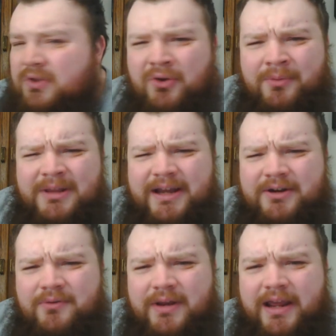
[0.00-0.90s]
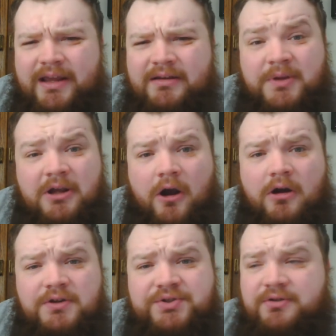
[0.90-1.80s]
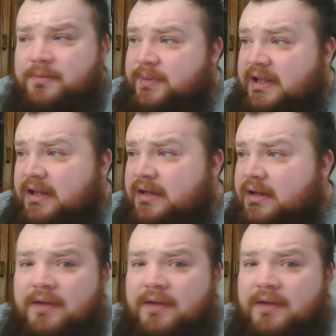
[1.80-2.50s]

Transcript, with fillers: Normally I don't hit PRs during peak.